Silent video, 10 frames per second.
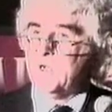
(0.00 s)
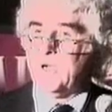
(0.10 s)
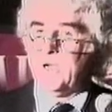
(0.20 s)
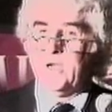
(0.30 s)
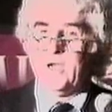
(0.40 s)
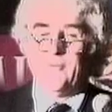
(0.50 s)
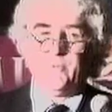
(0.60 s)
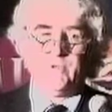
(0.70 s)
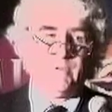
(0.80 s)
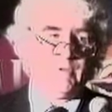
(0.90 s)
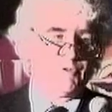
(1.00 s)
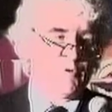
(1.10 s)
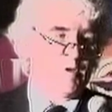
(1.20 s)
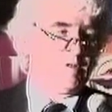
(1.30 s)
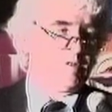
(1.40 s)
I've been
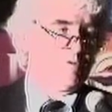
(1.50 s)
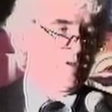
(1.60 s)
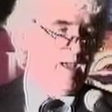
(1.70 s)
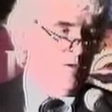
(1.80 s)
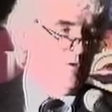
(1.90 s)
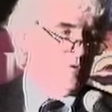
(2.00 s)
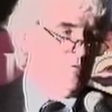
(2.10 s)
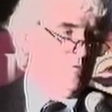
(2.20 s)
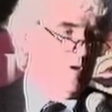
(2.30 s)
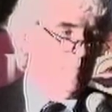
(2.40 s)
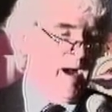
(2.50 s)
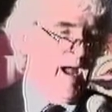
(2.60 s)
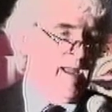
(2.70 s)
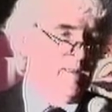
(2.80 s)
instructed to tell you by